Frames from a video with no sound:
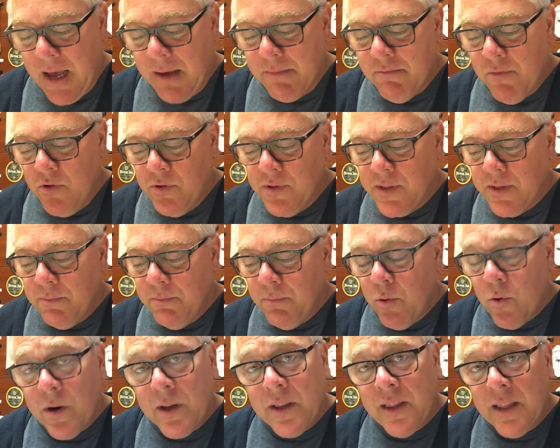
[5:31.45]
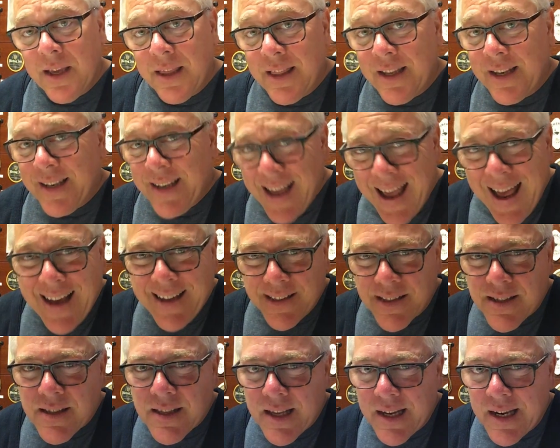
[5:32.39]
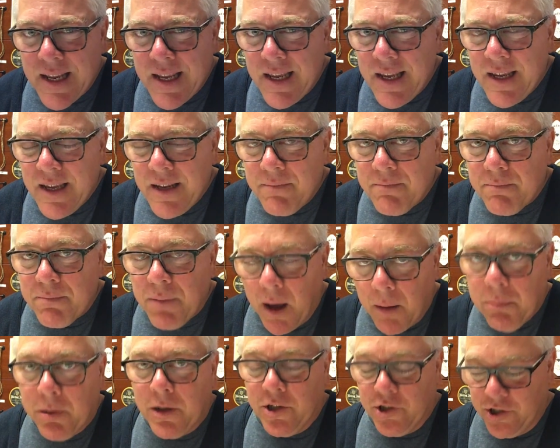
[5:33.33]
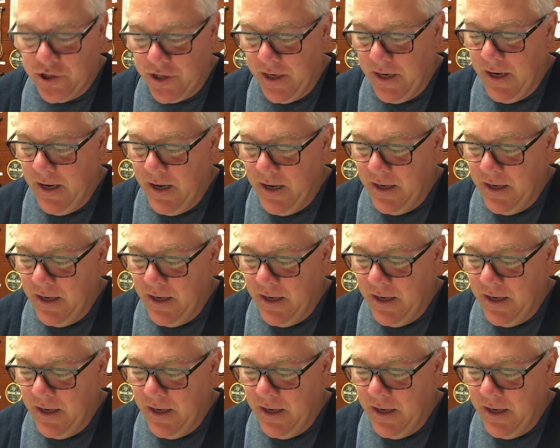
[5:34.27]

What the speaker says: and most importantly, the text that he published,